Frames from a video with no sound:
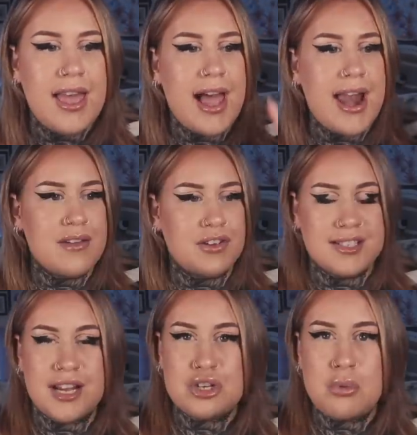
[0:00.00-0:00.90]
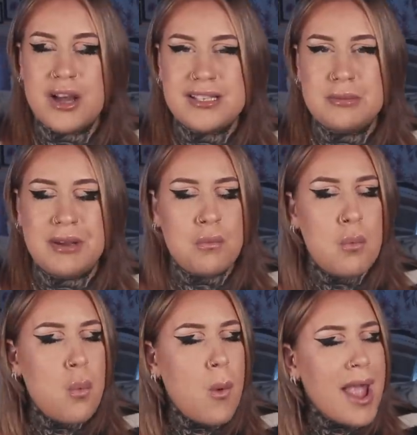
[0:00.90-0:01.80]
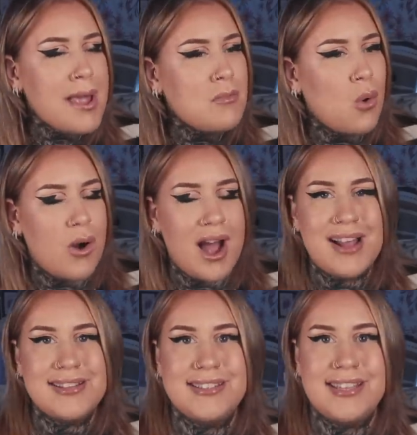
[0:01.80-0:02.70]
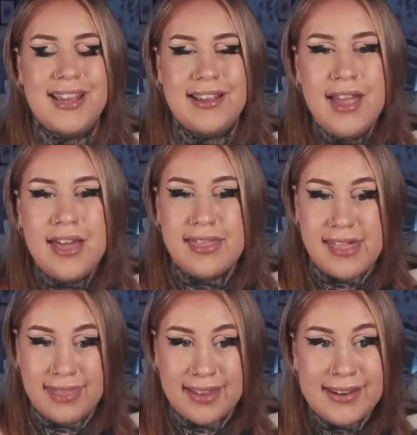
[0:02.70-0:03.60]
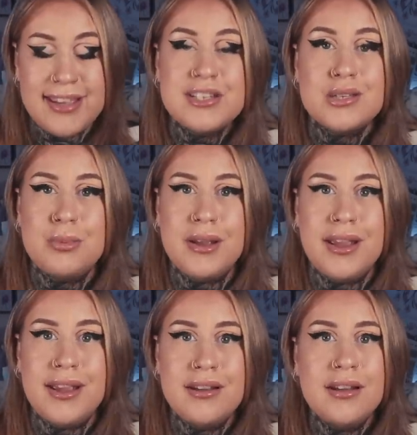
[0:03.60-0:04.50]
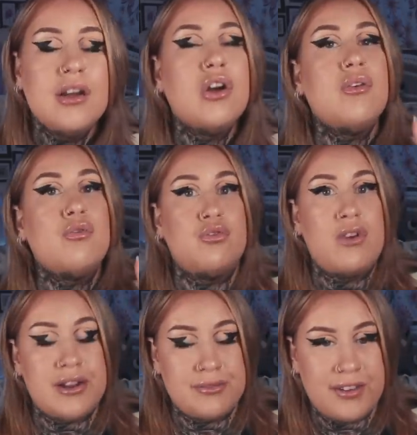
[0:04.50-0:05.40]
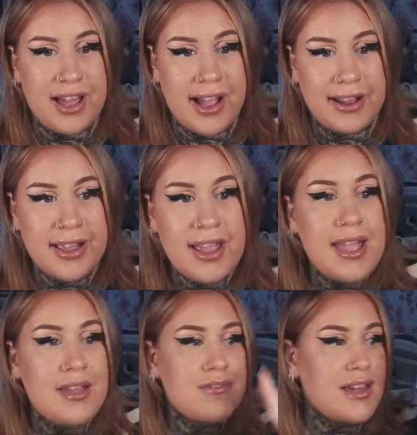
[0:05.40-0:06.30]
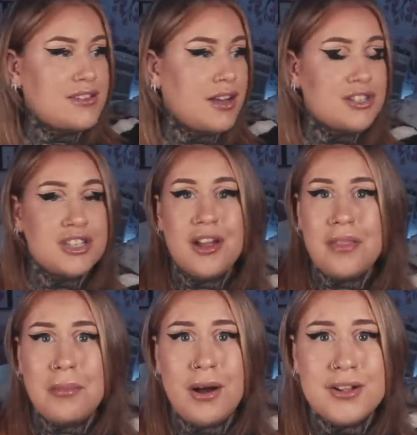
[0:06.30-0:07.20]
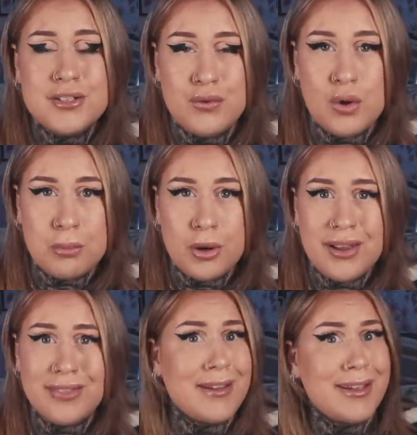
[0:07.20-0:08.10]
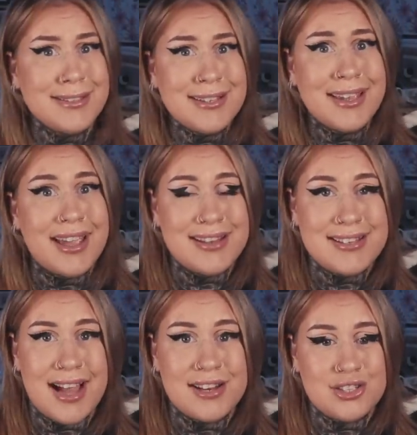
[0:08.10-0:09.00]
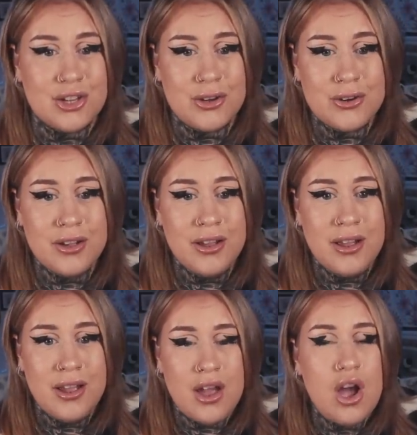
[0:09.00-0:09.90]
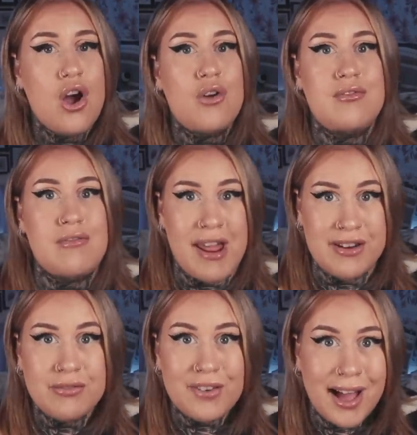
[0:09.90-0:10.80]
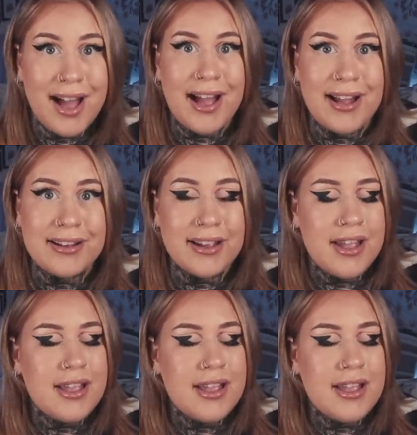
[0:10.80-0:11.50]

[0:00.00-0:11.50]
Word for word: And if a tattoo artist is being way more handsy than they need to be, red flag. If they're touching other parts of your body that isn't getting tattooed, red flag.